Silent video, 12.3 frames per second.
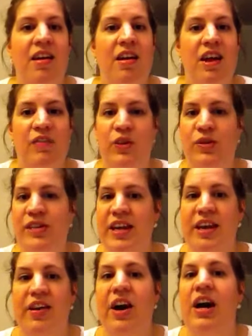if you send
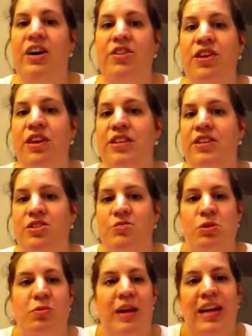out 100,
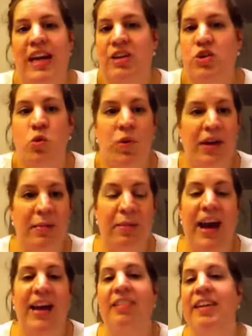you might get 20
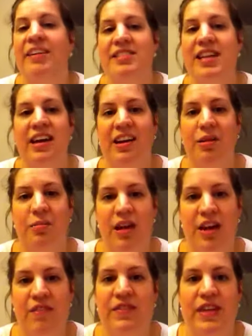back, and that's not going to be
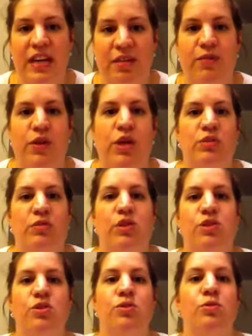enough data for you
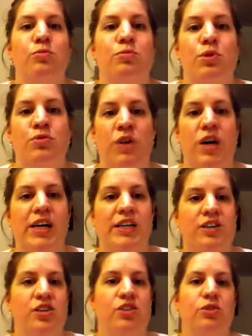to move on
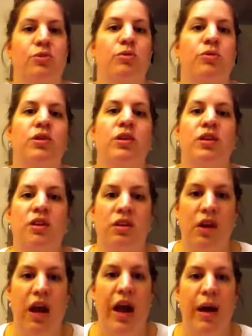to
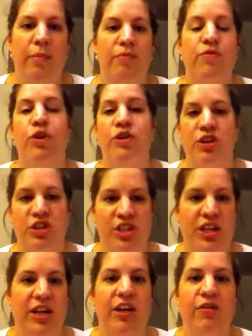further your
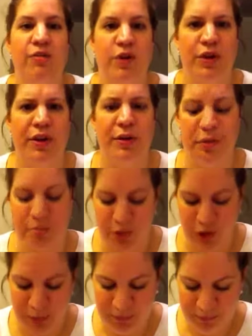study or further your
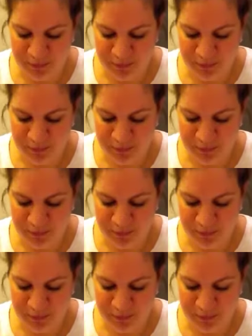report.